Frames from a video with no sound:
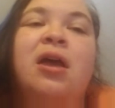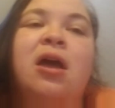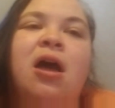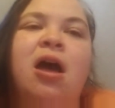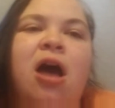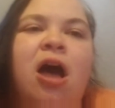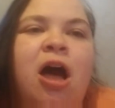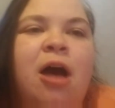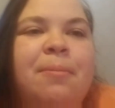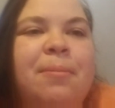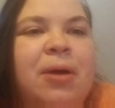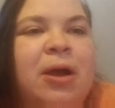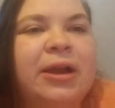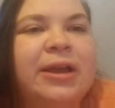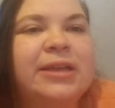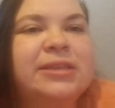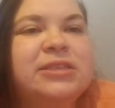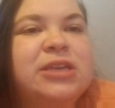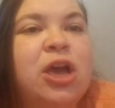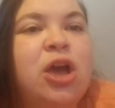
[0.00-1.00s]
hot
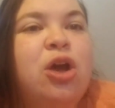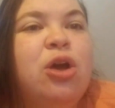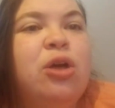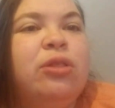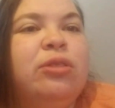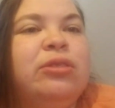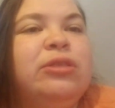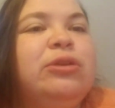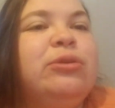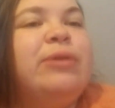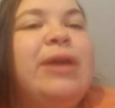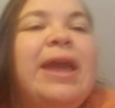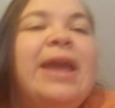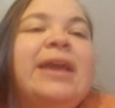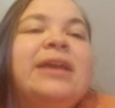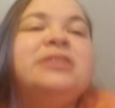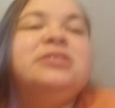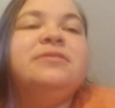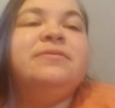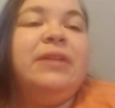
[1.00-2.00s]
pockets little
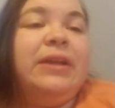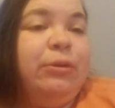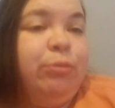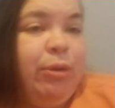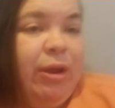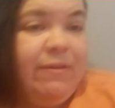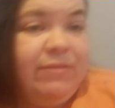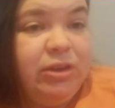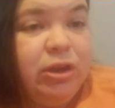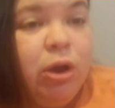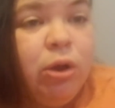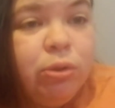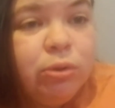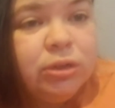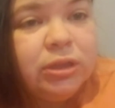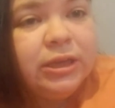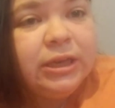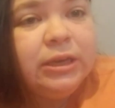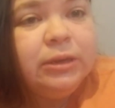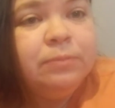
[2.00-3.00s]
cans of like
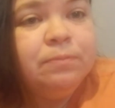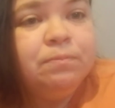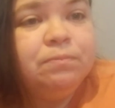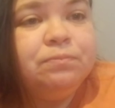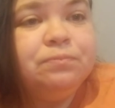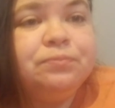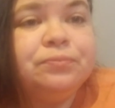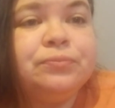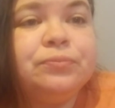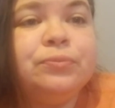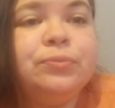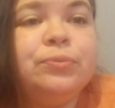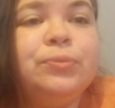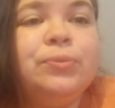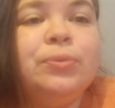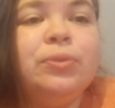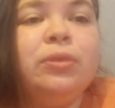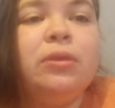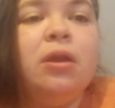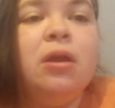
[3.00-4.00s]
ravioli,
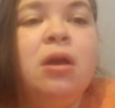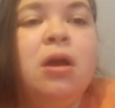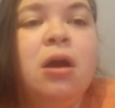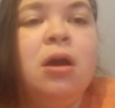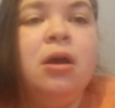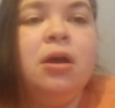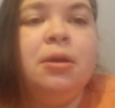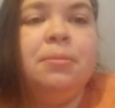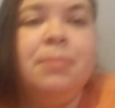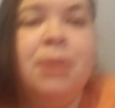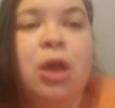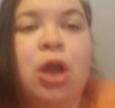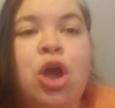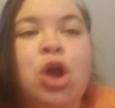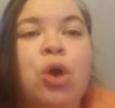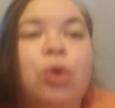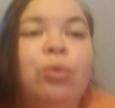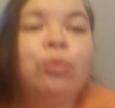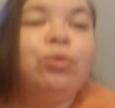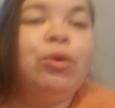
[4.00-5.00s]
um,
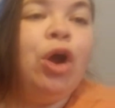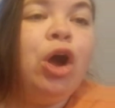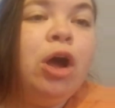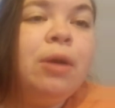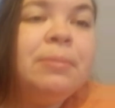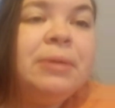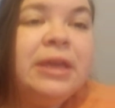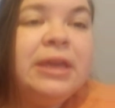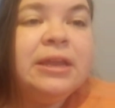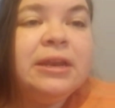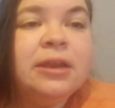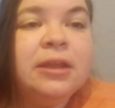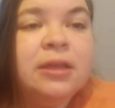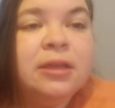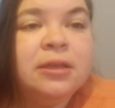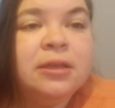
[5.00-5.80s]
ramen,